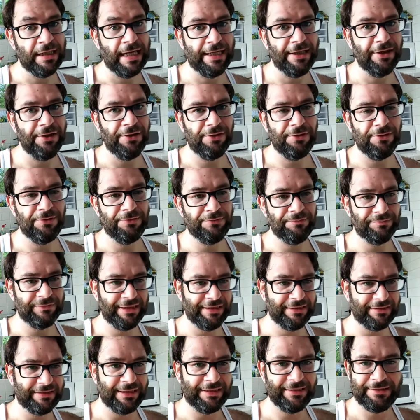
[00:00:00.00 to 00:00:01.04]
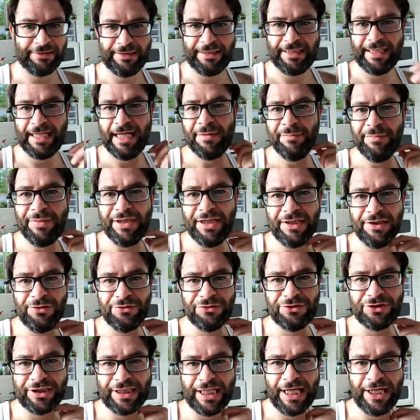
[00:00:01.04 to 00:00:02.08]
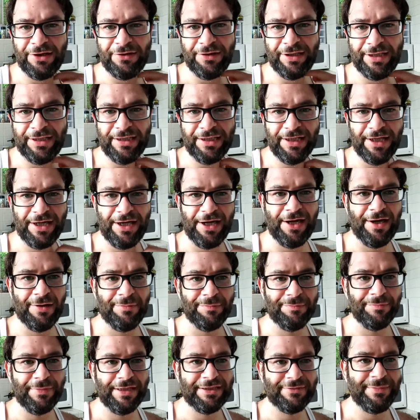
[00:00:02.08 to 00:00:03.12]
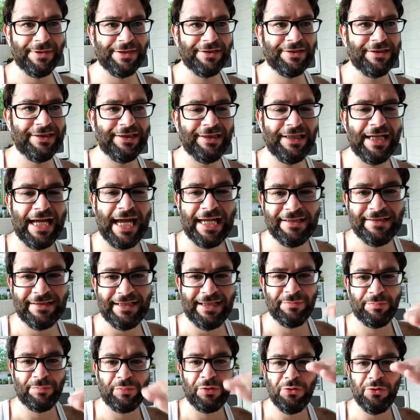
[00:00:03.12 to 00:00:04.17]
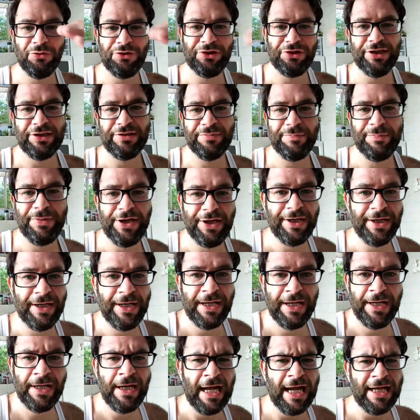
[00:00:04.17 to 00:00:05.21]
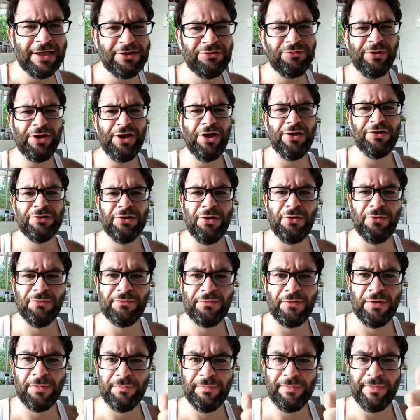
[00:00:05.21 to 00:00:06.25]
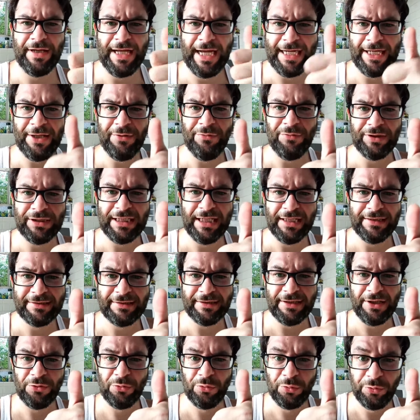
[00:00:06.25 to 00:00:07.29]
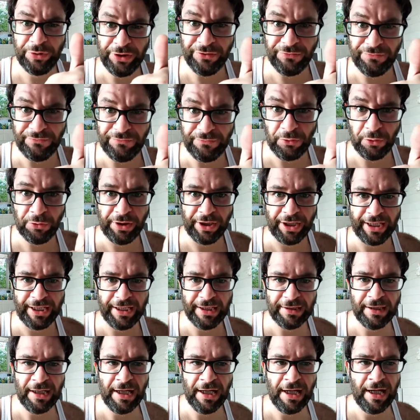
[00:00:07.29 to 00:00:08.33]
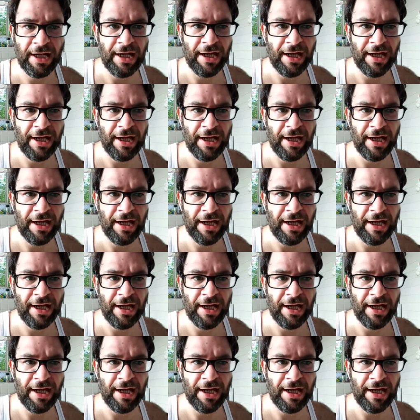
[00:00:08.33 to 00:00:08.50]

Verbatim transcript: I know these things can be a little scary, especially as it approaches, but as we all know from anyone that's a real Floridian,